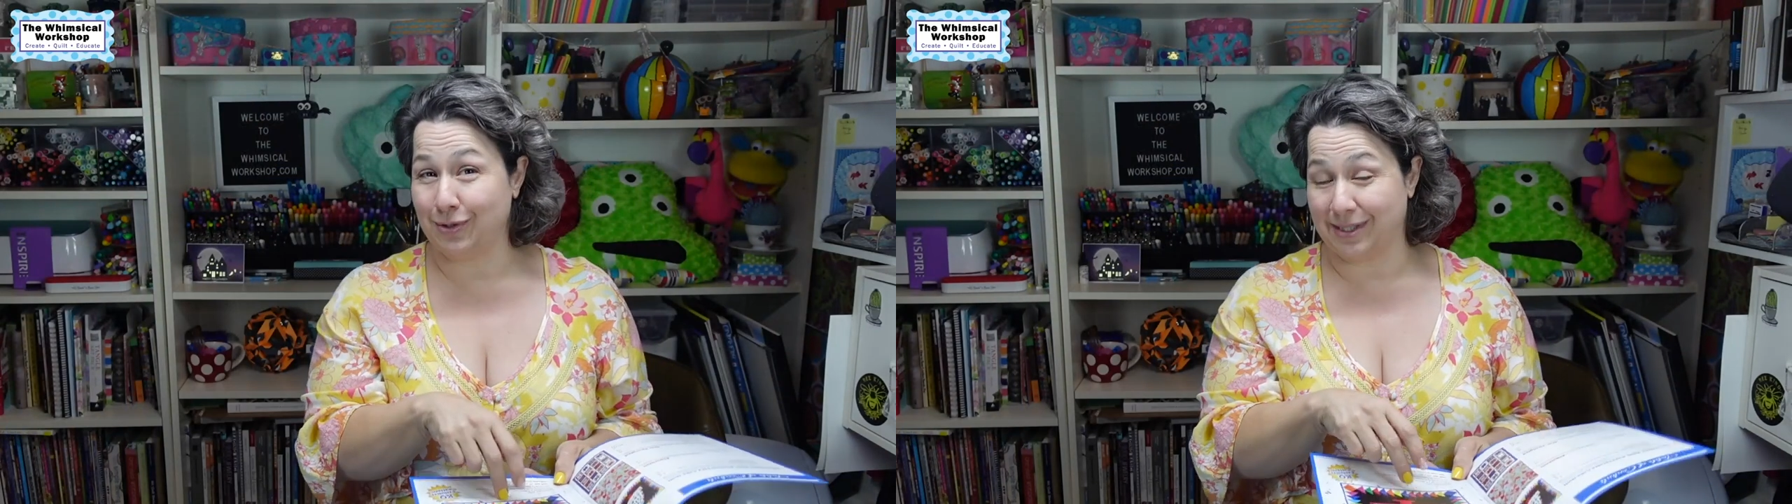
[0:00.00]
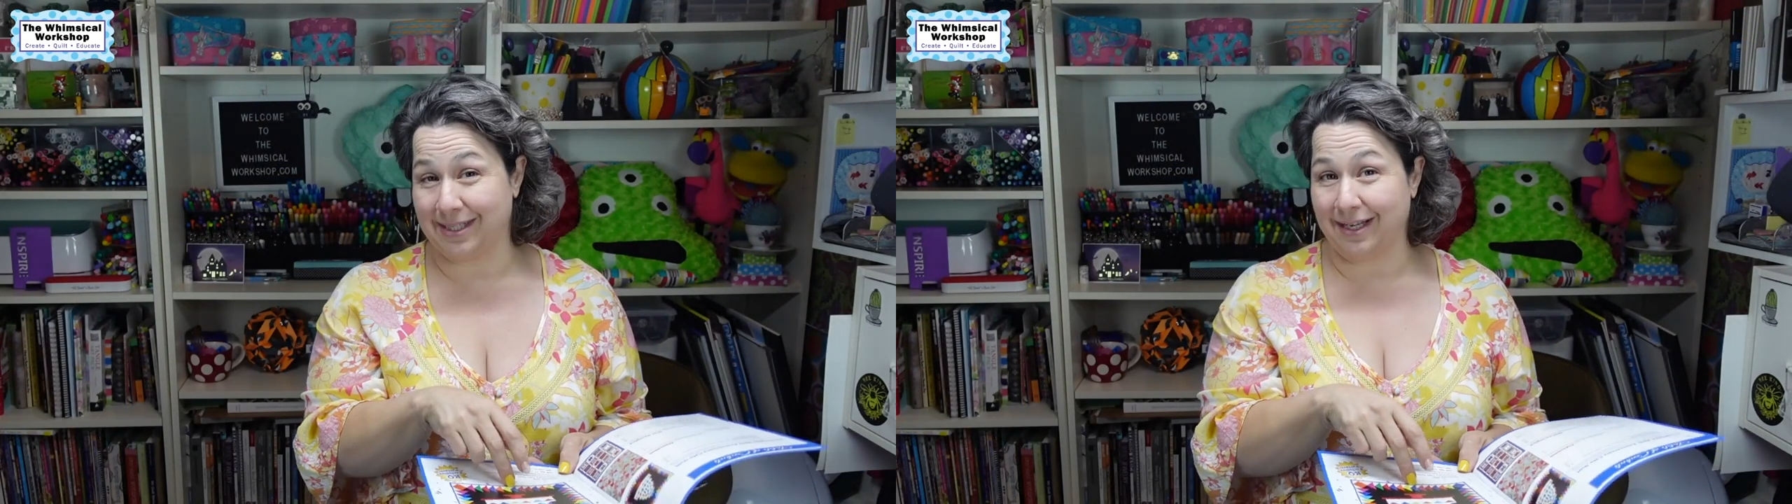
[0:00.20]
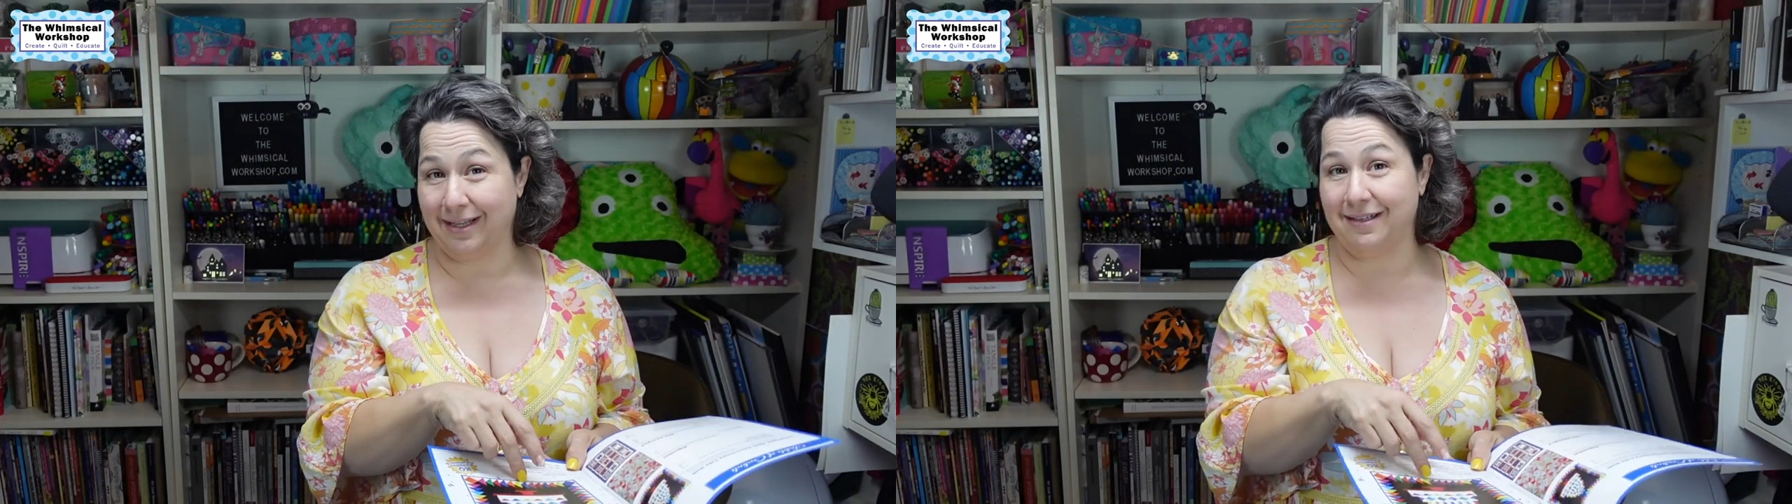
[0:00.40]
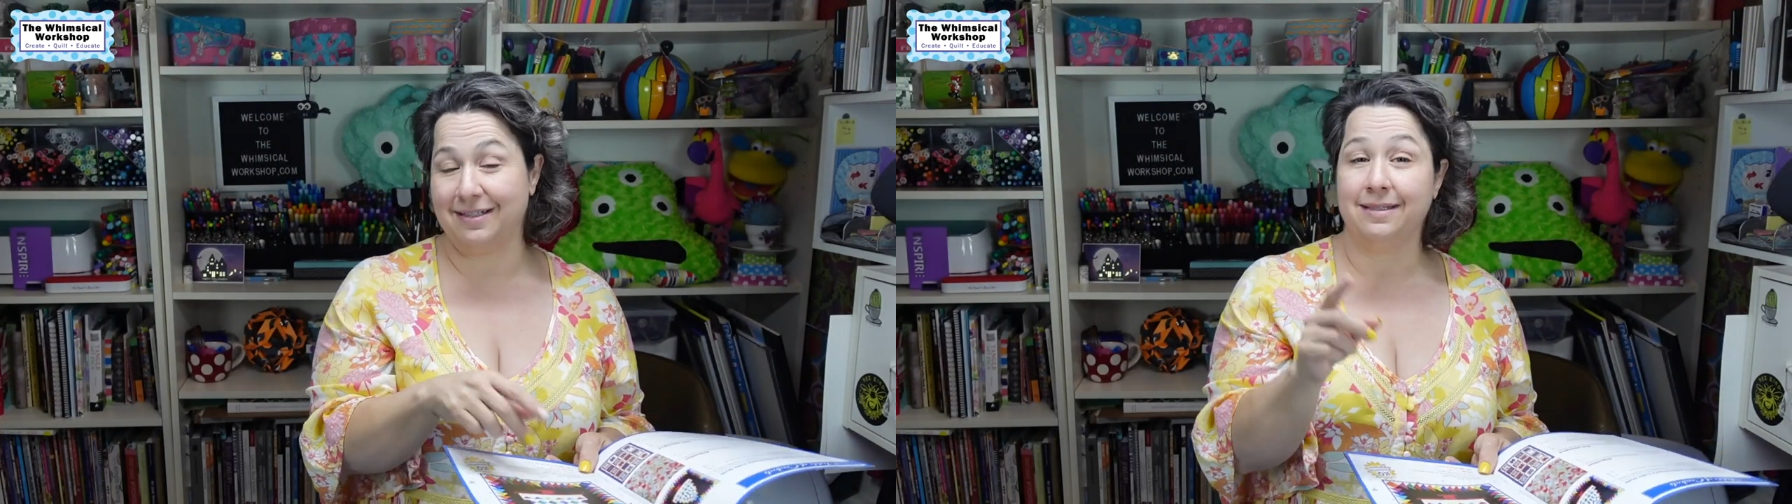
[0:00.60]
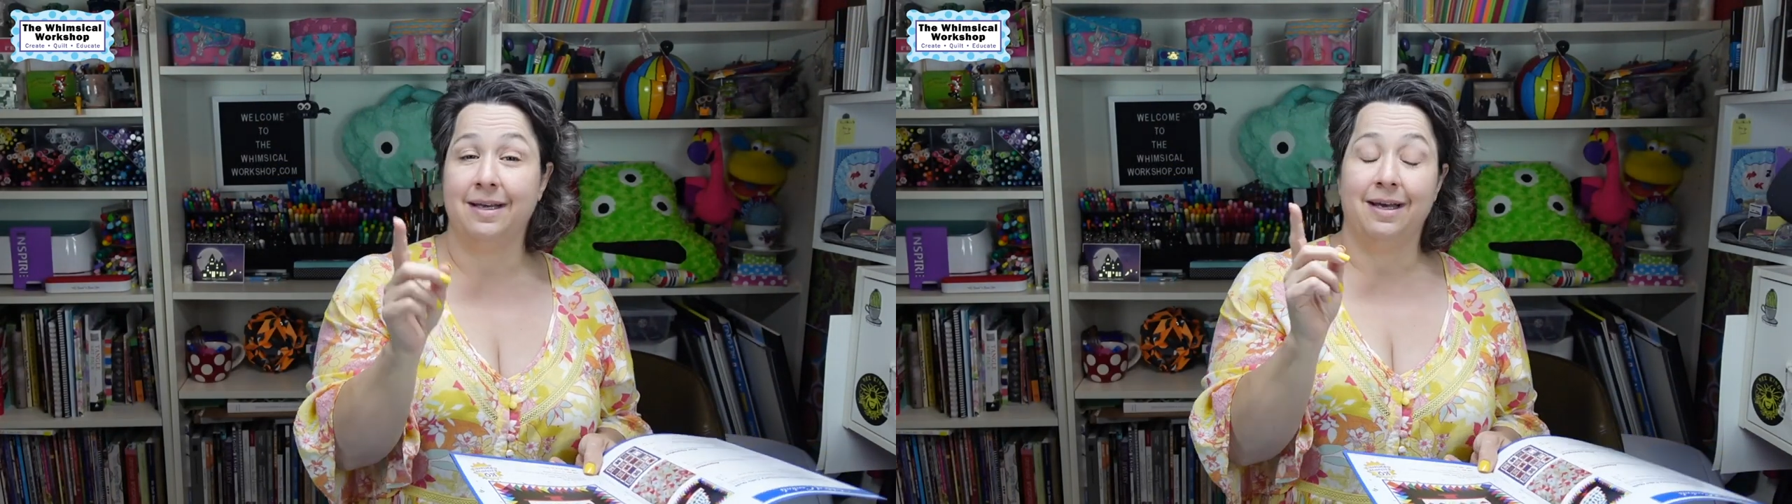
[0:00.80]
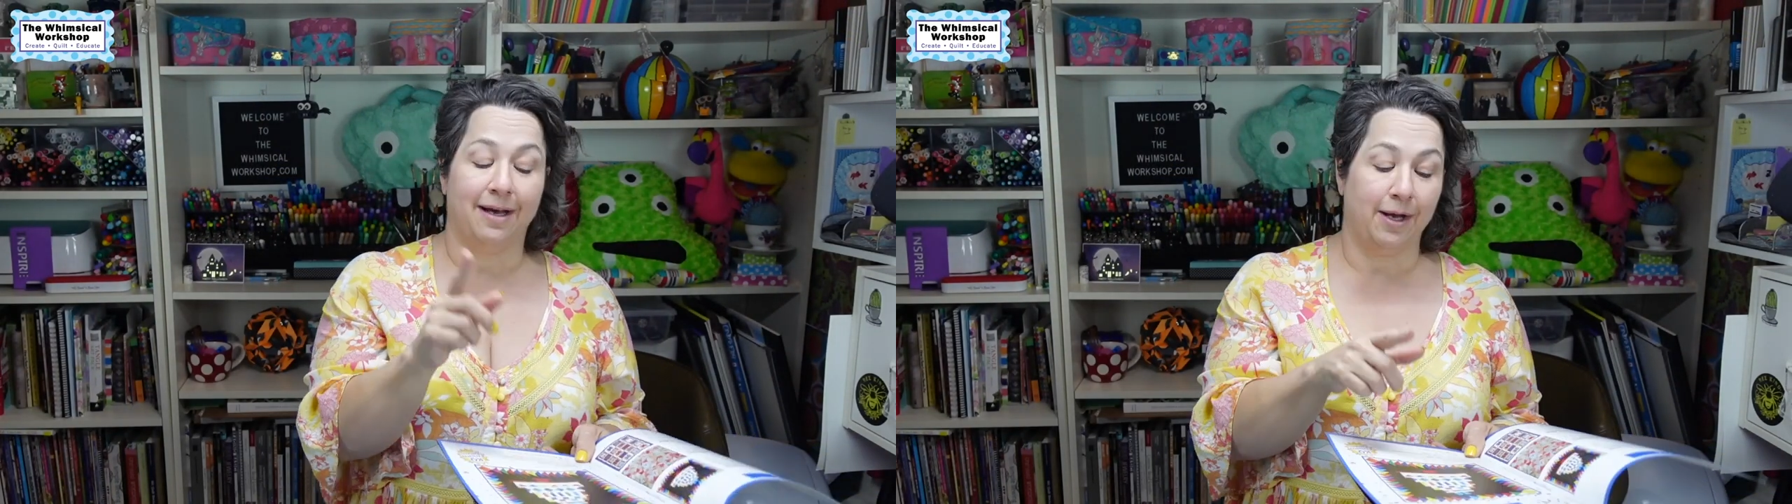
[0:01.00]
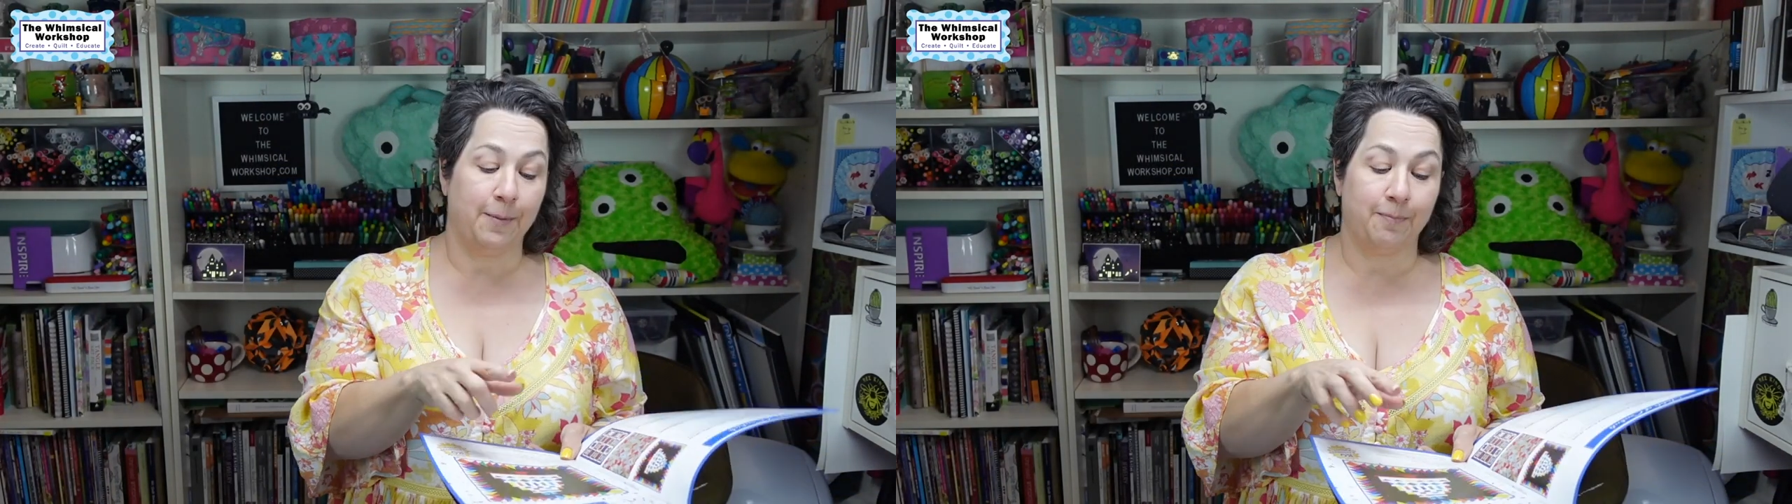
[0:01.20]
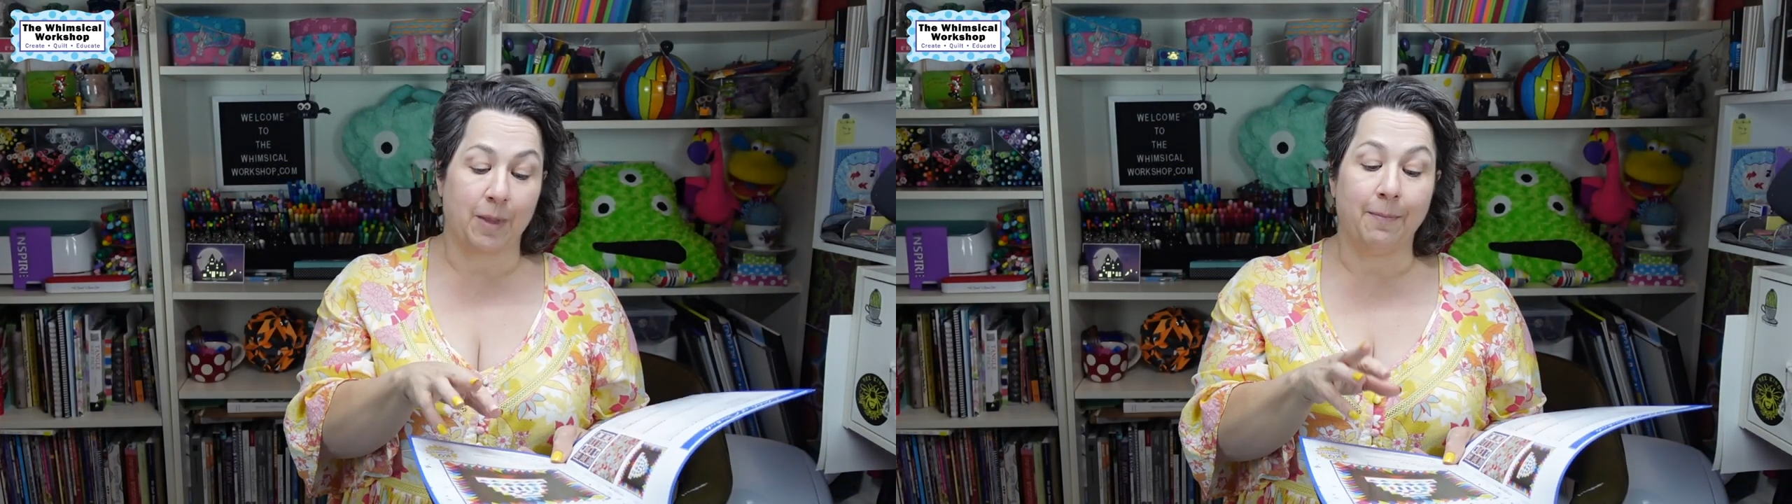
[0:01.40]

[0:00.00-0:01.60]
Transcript: to design this, um,